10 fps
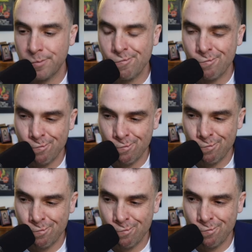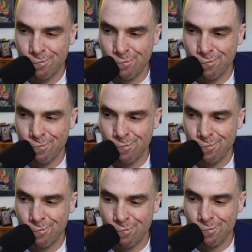
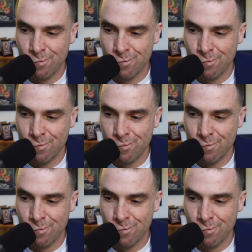(silence)